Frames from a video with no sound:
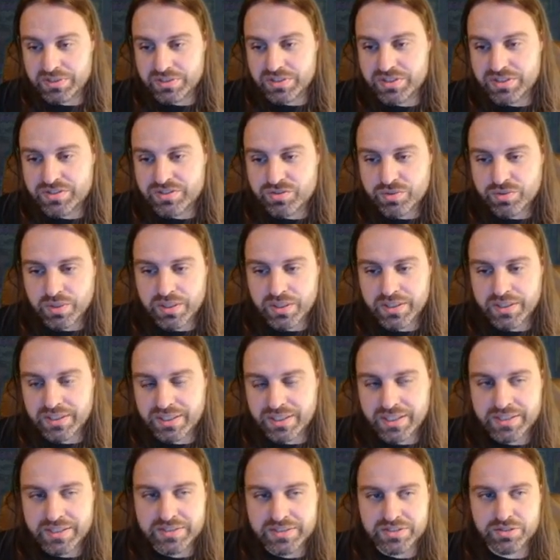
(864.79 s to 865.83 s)
He's trying to
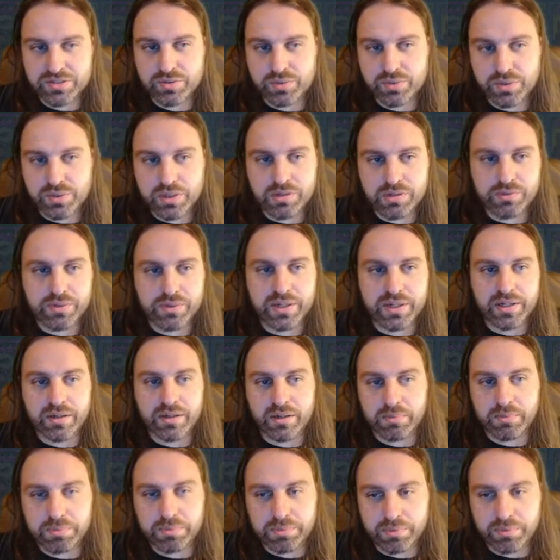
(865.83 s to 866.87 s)
get his crit rate
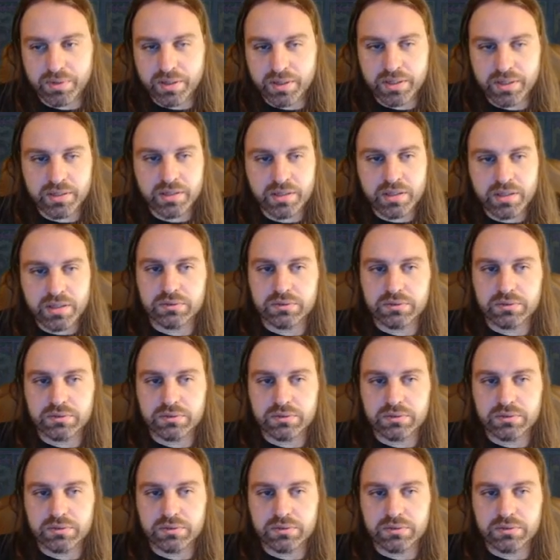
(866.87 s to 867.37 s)
up, right?